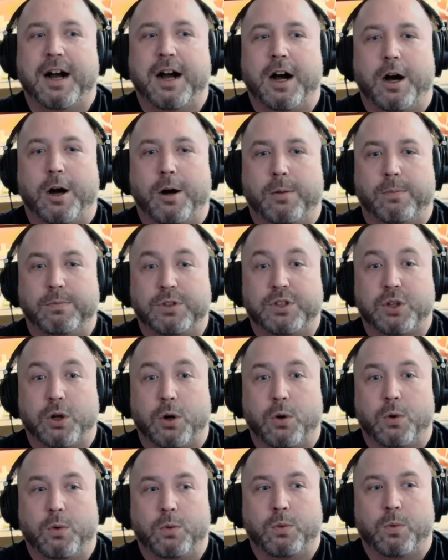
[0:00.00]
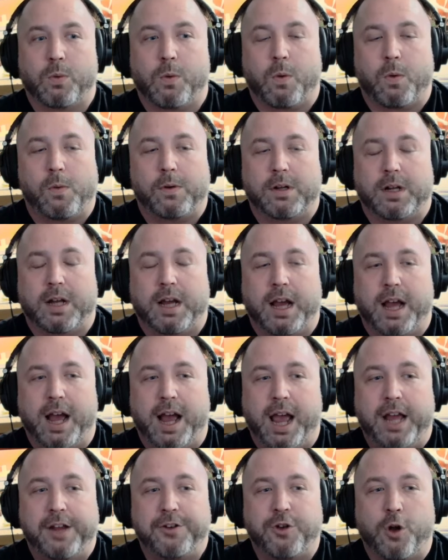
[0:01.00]
So I
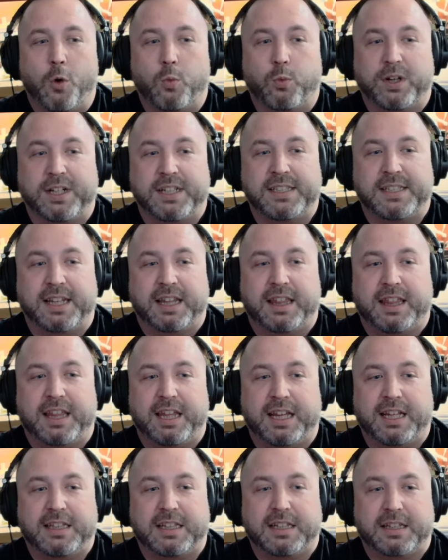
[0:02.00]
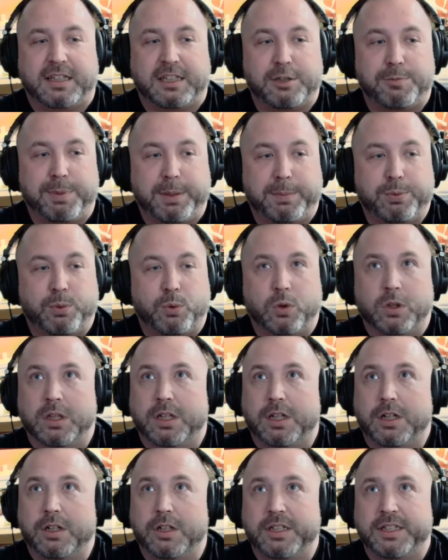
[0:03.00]
had no reason to think that these people will
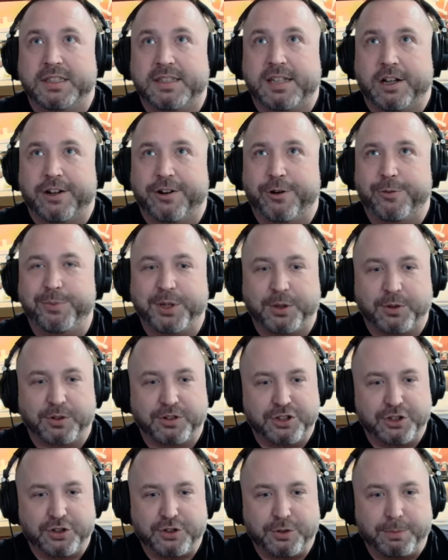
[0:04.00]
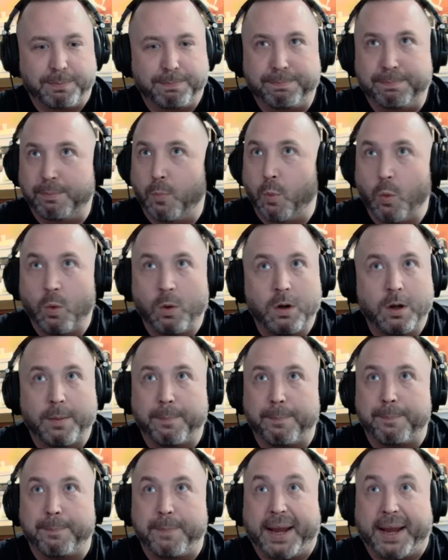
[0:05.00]
literally tell me just made up